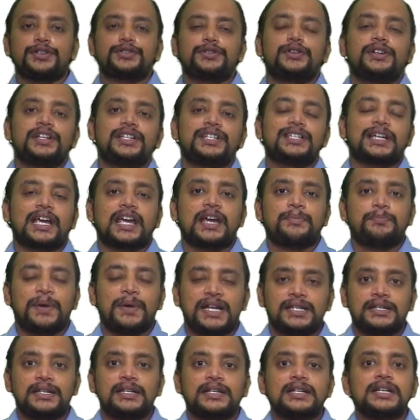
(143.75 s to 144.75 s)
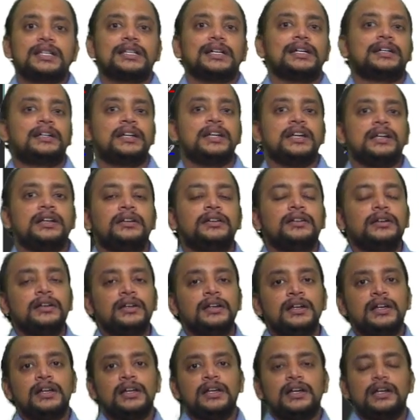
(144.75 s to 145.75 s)
So it is a capacity 13,
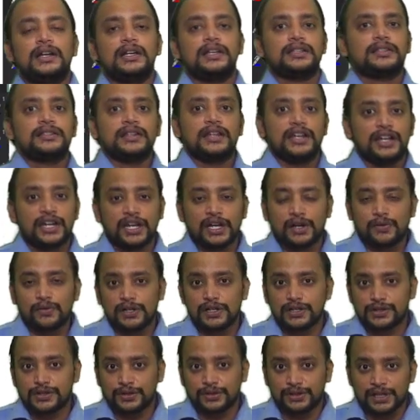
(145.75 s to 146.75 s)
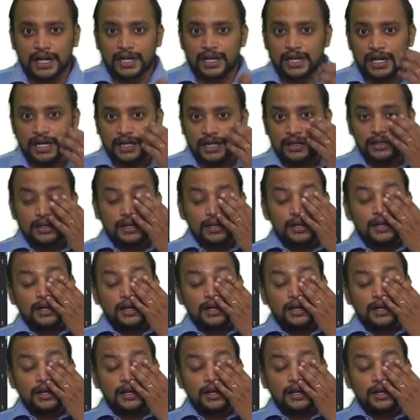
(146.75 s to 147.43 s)
less than or equals to 13.